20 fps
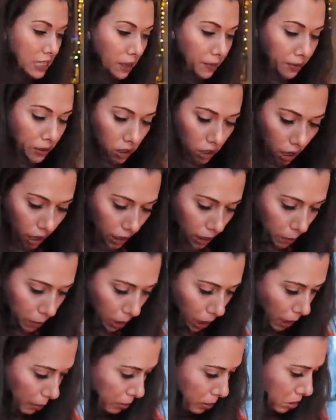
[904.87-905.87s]
different
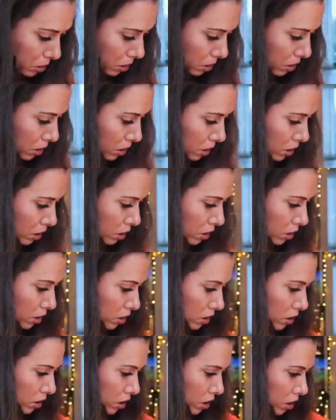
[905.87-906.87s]
lollipop.
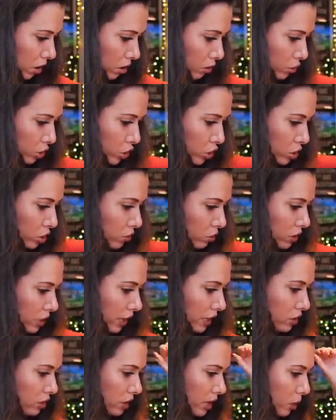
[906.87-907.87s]
Oh shoot, did
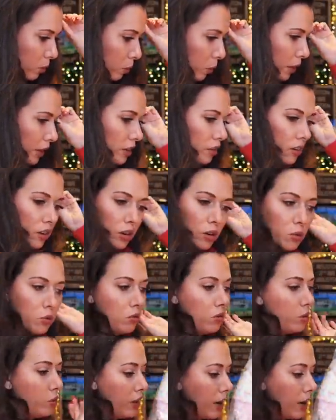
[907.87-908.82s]
I just get one? Nope, you